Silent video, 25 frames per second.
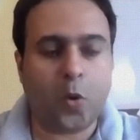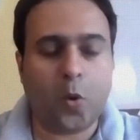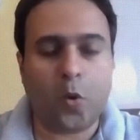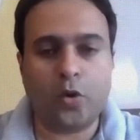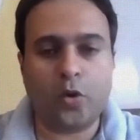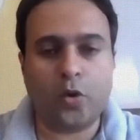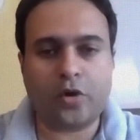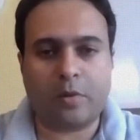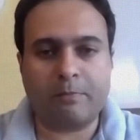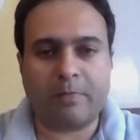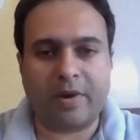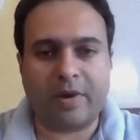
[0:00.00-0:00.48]

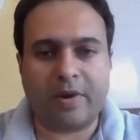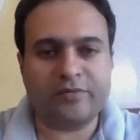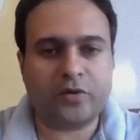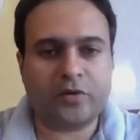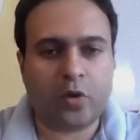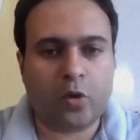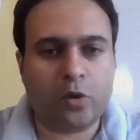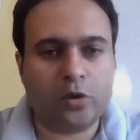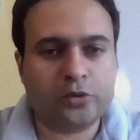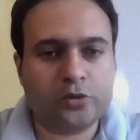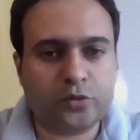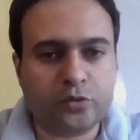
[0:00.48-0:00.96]
quote or
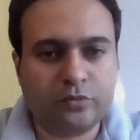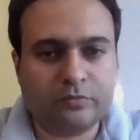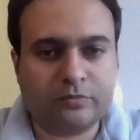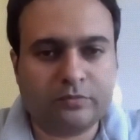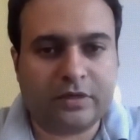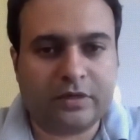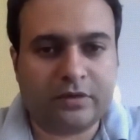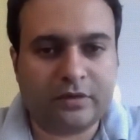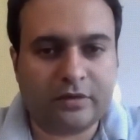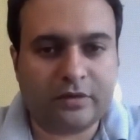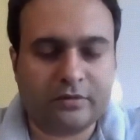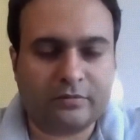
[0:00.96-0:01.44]
mantra also
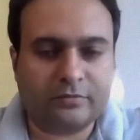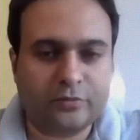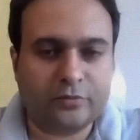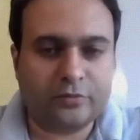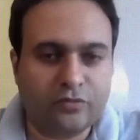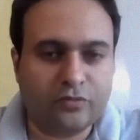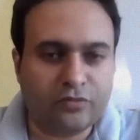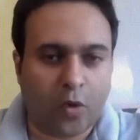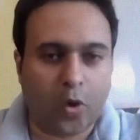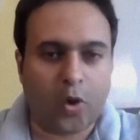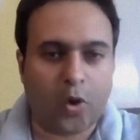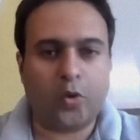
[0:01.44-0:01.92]
you
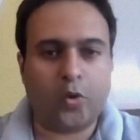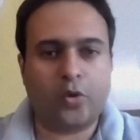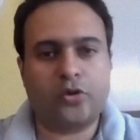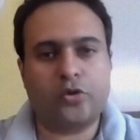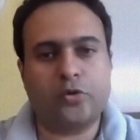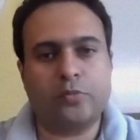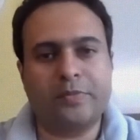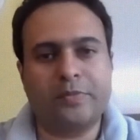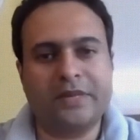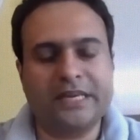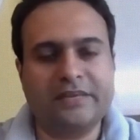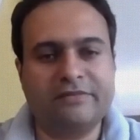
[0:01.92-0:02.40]
follow or
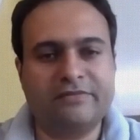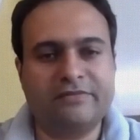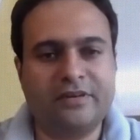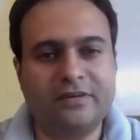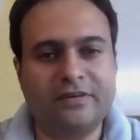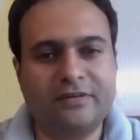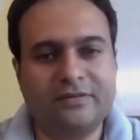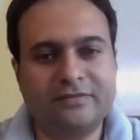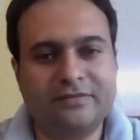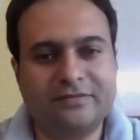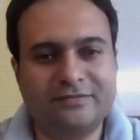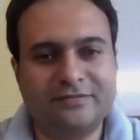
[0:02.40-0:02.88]
you believe
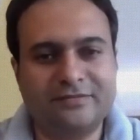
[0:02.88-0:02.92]
in?